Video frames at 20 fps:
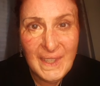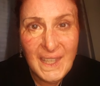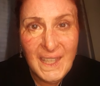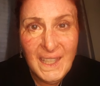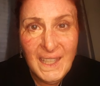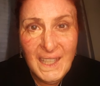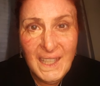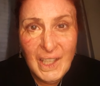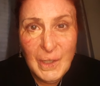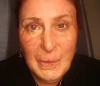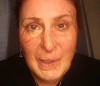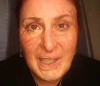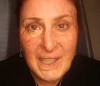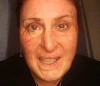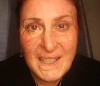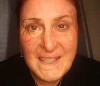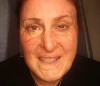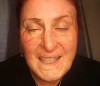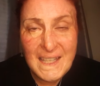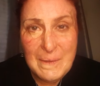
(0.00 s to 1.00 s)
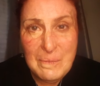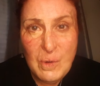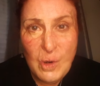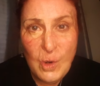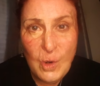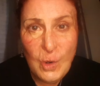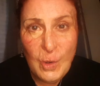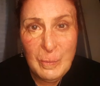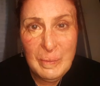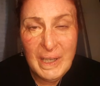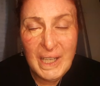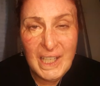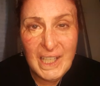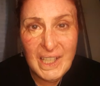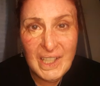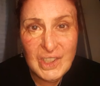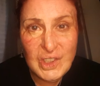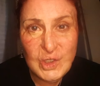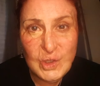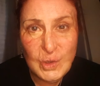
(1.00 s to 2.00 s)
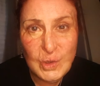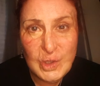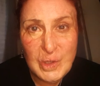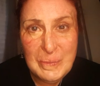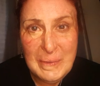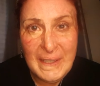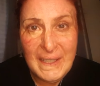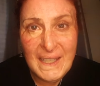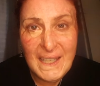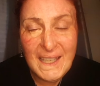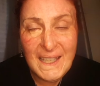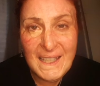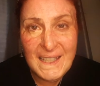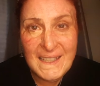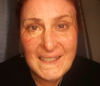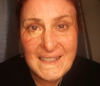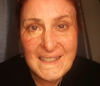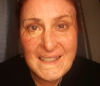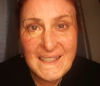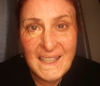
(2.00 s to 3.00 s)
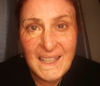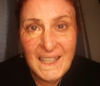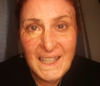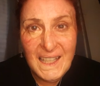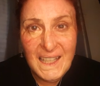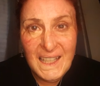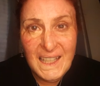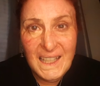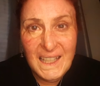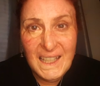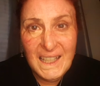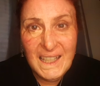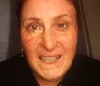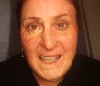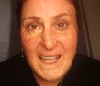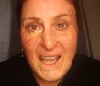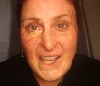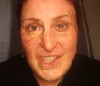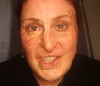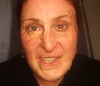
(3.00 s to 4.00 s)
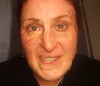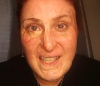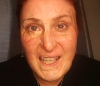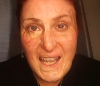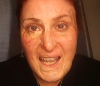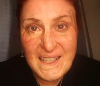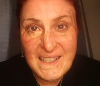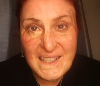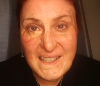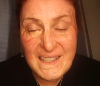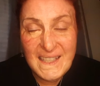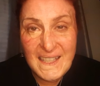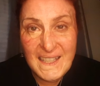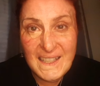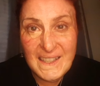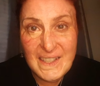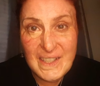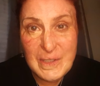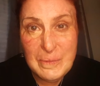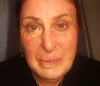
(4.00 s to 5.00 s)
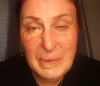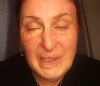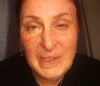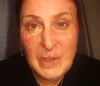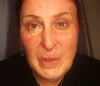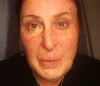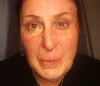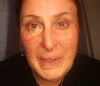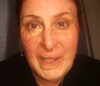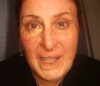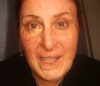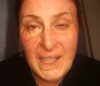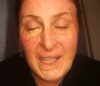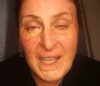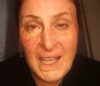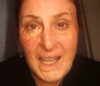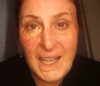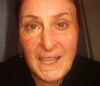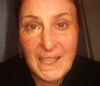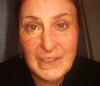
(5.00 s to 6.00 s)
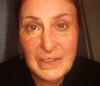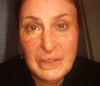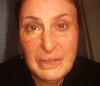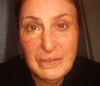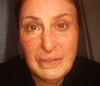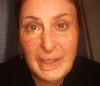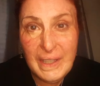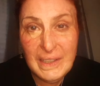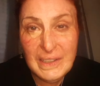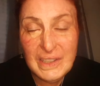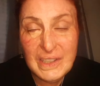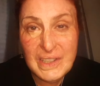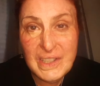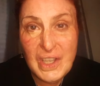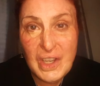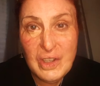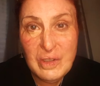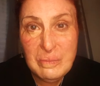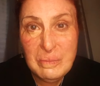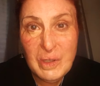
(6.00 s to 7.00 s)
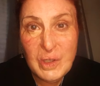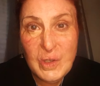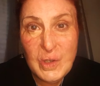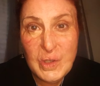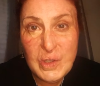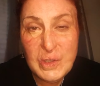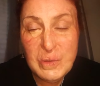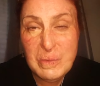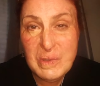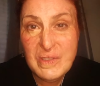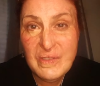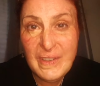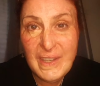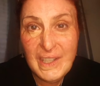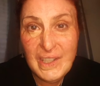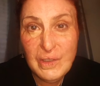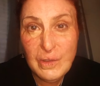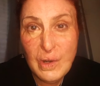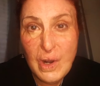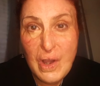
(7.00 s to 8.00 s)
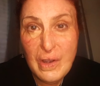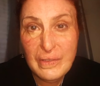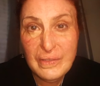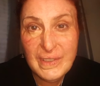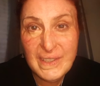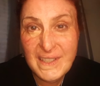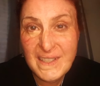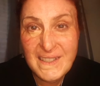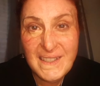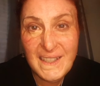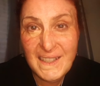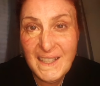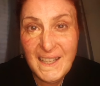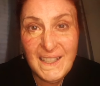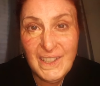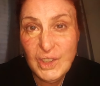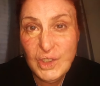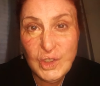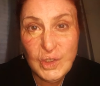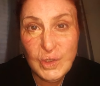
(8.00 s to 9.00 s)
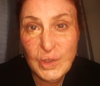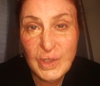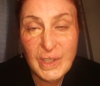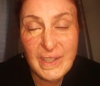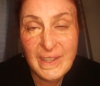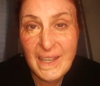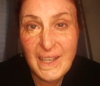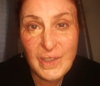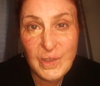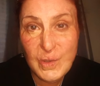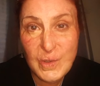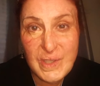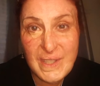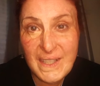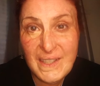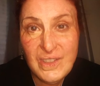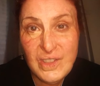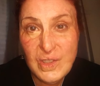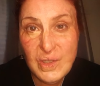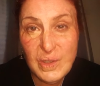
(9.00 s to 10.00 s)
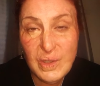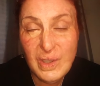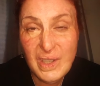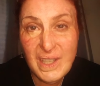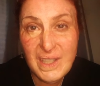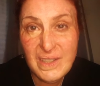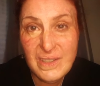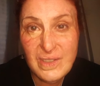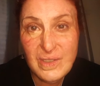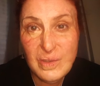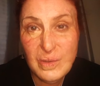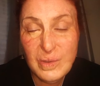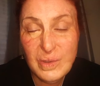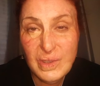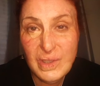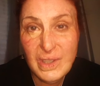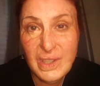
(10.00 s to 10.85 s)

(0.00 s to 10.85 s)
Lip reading: When Chris came home, I showed him it, and he actually had to take the splint away and file it down because it was very rough. And he said, any shoe that goes into, it's going to